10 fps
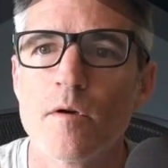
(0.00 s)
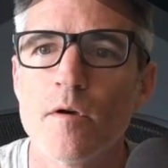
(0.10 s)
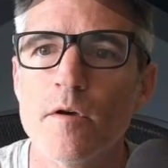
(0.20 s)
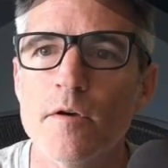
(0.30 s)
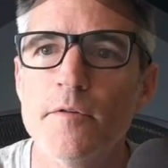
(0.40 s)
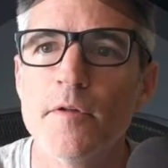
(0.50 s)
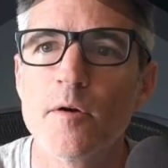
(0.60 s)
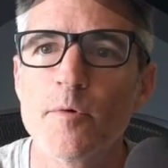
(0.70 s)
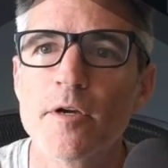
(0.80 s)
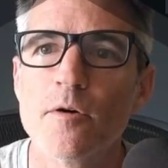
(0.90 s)
And
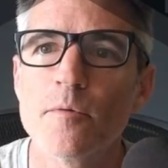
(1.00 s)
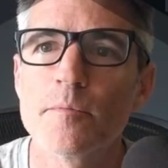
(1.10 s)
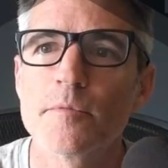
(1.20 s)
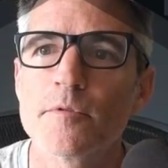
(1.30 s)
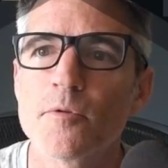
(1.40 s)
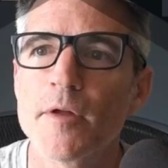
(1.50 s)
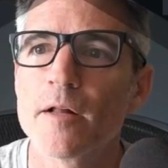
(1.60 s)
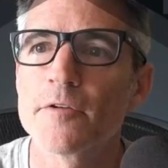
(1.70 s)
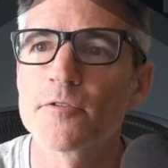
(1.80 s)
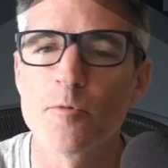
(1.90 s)
there we go. So now
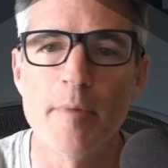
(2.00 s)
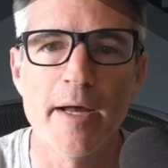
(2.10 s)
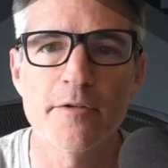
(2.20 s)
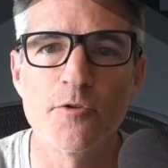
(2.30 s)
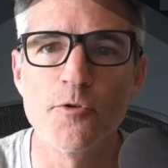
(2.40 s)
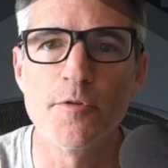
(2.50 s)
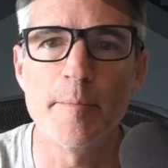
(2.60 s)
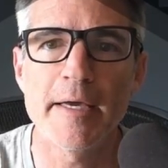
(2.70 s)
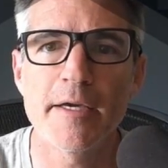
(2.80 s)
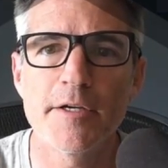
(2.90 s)
let's go back to the
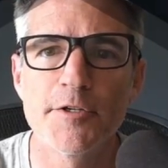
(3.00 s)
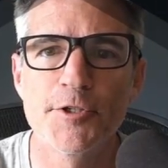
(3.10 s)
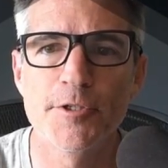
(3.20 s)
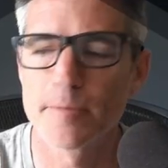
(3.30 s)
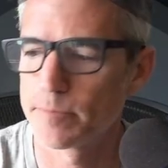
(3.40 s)
page.